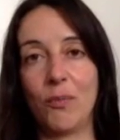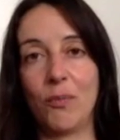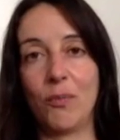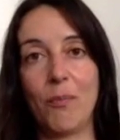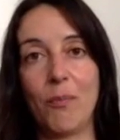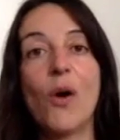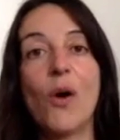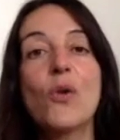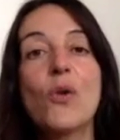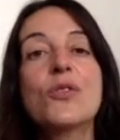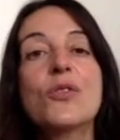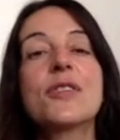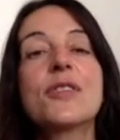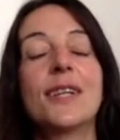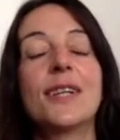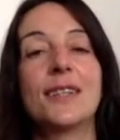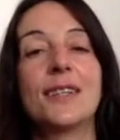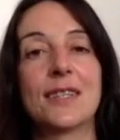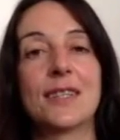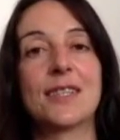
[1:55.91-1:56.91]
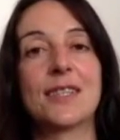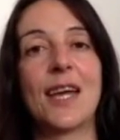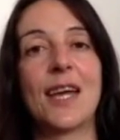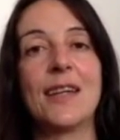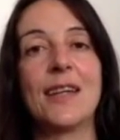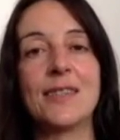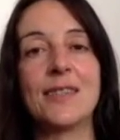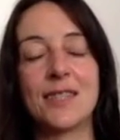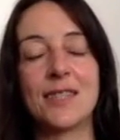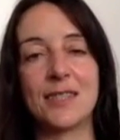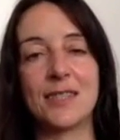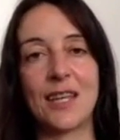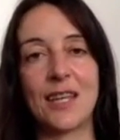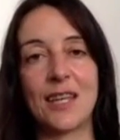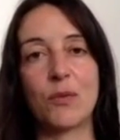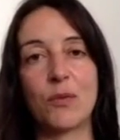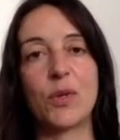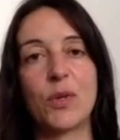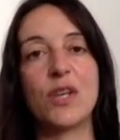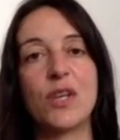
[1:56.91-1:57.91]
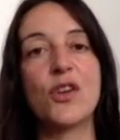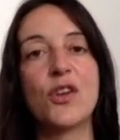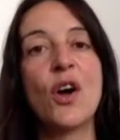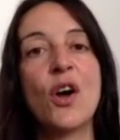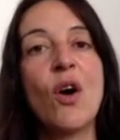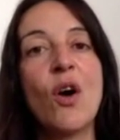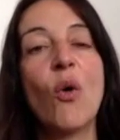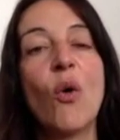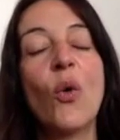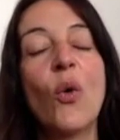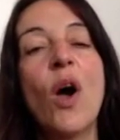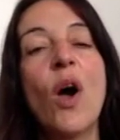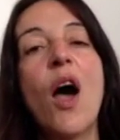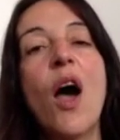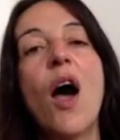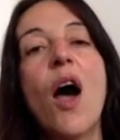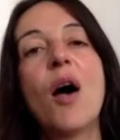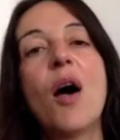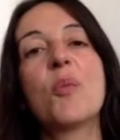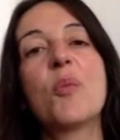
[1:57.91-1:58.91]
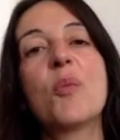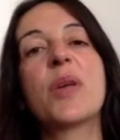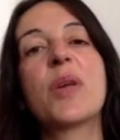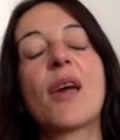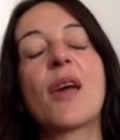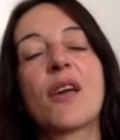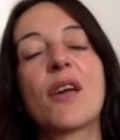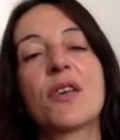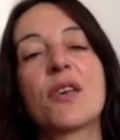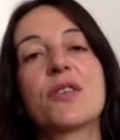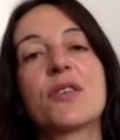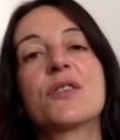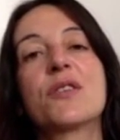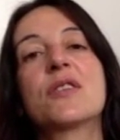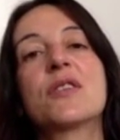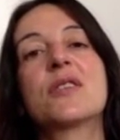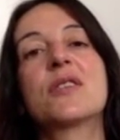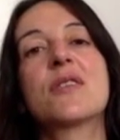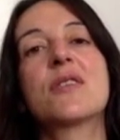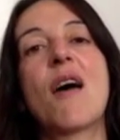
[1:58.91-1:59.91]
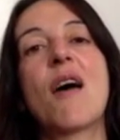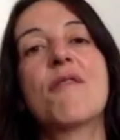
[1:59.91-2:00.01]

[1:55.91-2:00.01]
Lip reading: most other sciences that we know, because